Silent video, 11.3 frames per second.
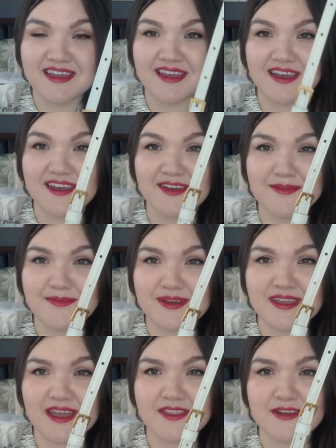But
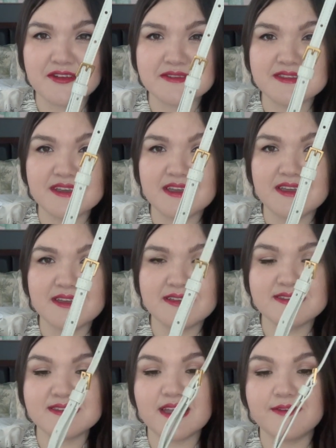yeah, there's like
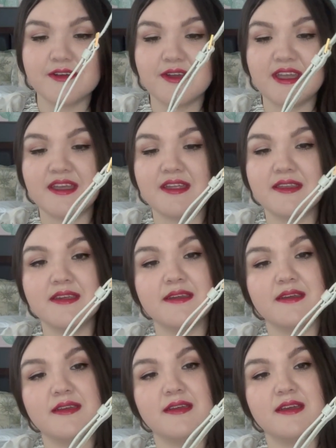7 or 8
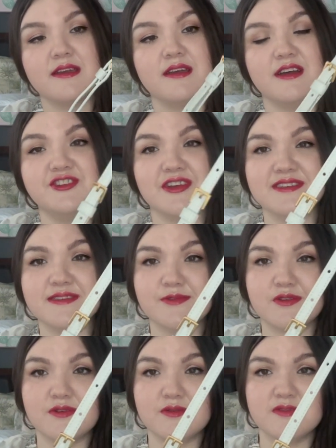
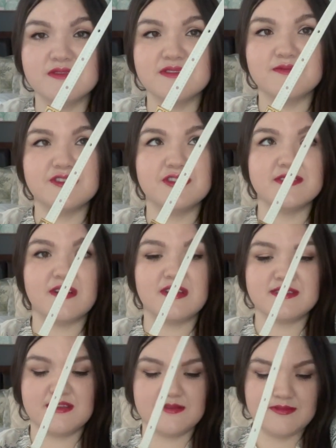adjustable holes, which is
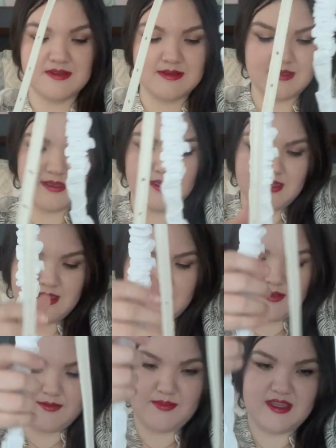awesome.
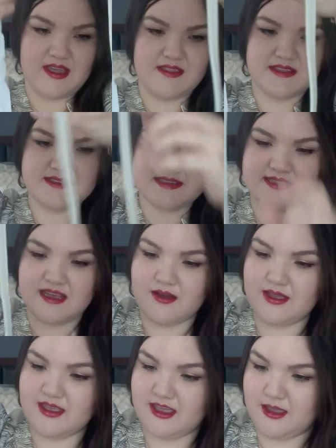But yeah, this is how
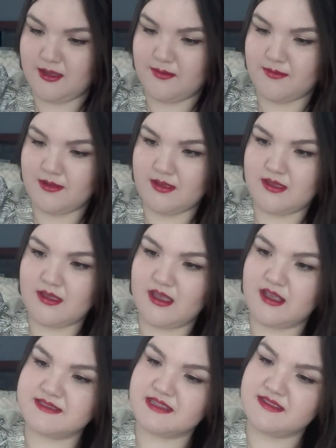it came
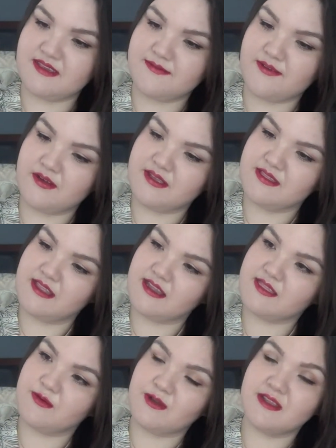as the default in
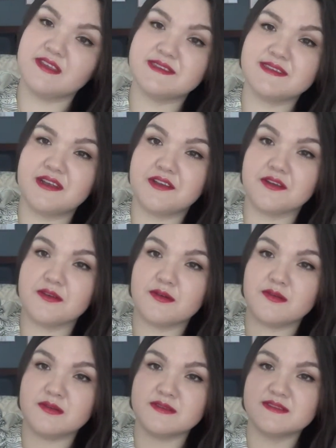like one of the center
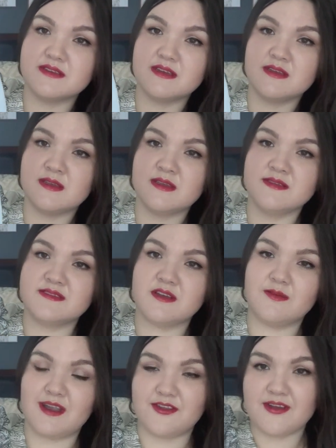holes. So
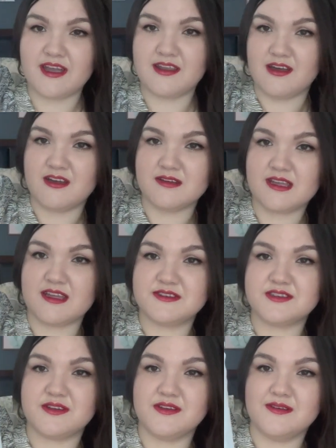when I try it on, I'll kind of
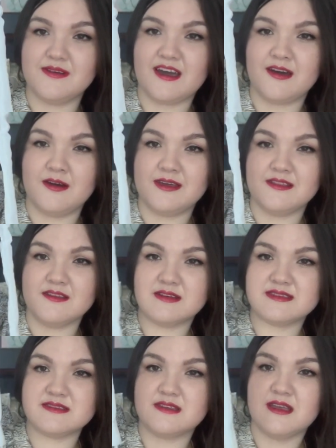show you how it looks